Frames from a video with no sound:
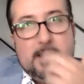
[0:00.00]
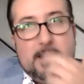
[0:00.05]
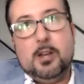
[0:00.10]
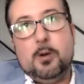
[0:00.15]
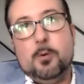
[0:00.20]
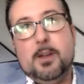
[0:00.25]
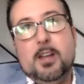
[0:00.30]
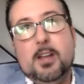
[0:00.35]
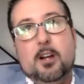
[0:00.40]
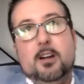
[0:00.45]

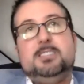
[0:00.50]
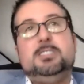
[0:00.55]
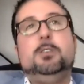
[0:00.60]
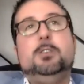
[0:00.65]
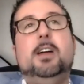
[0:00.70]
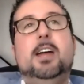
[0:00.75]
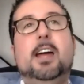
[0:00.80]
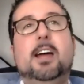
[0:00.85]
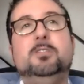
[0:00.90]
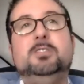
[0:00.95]
We
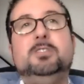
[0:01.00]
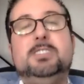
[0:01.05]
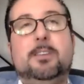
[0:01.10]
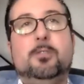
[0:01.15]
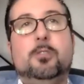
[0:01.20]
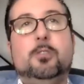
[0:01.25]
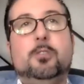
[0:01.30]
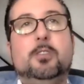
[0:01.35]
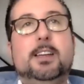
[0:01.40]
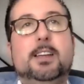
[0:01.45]
also have
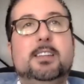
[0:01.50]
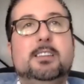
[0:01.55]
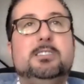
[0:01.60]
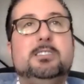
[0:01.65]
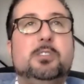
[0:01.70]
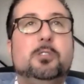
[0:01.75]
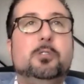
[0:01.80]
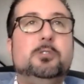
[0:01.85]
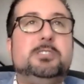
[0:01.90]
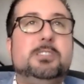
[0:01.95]
several like
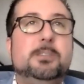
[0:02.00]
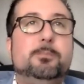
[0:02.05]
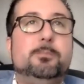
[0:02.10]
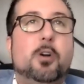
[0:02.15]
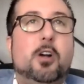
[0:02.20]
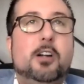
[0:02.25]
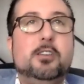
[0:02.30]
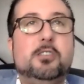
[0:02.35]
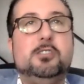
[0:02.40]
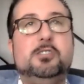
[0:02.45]
exclusive
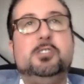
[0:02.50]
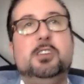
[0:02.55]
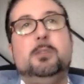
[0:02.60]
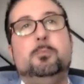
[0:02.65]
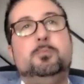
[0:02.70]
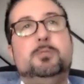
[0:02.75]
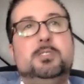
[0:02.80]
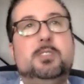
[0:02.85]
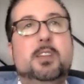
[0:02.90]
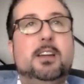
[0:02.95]

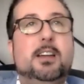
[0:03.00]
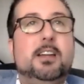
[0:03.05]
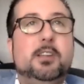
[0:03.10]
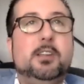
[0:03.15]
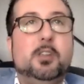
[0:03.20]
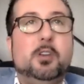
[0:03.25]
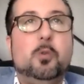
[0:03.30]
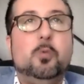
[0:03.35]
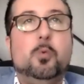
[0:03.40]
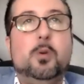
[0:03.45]
partnerships,
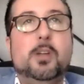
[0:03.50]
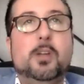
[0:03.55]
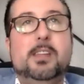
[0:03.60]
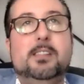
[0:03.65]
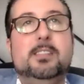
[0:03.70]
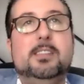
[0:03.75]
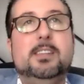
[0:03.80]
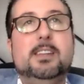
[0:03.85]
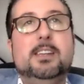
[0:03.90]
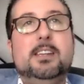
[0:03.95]

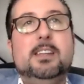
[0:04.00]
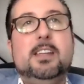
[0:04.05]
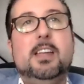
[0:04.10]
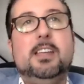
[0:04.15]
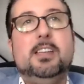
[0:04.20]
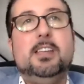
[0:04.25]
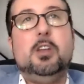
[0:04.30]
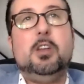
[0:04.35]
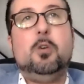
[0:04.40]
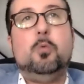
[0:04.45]
with
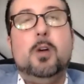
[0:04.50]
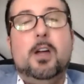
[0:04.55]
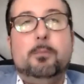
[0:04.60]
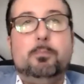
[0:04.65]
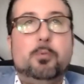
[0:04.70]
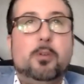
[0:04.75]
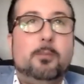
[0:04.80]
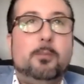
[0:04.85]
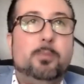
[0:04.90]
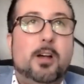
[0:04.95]

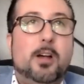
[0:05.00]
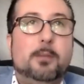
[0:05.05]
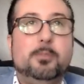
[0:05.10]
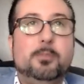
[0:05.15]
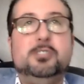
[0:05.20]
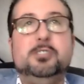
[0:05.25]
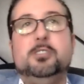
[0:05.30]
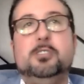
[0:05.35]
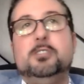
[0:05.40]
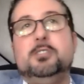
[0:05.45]
web
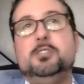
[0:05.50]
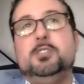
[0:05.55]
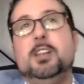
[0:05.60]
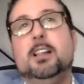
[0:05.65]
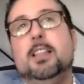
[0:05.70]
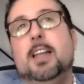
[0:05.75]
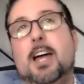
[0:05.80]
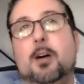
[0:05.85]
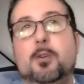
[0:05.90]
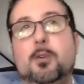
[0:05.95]
publishers that
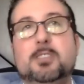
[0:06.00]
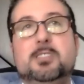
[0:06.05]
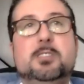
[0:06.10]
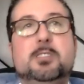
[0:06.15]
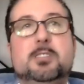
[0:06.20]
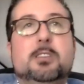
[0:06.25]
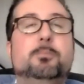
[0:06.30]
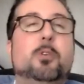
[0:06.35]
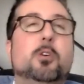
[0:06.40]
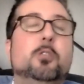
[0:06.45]
allow us
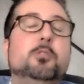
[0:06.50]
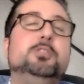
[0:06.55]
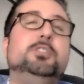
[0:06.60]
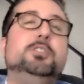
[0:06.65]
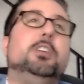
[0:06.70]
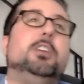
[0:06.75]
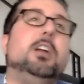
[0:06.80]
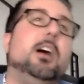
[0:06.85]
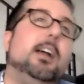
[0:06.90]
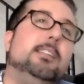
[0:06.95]
to post
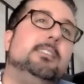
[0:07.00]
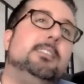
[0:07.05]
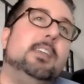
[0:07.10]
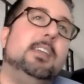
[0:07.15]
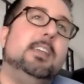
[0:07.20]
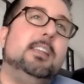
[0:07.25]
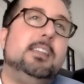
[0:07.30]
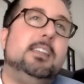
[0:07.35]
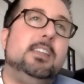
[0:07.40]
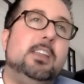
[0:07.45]
their
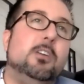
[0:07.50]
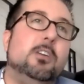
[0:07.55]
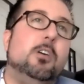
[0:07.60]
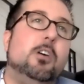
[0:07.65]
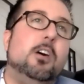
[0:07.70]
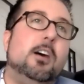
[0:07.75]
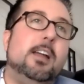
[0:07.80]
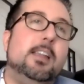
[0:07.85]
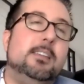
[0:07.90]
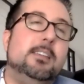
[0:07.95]
content,
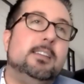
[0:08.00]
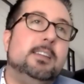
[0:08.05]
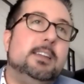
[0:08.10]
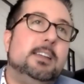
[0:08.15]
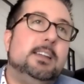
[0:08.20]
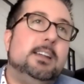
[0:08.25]
on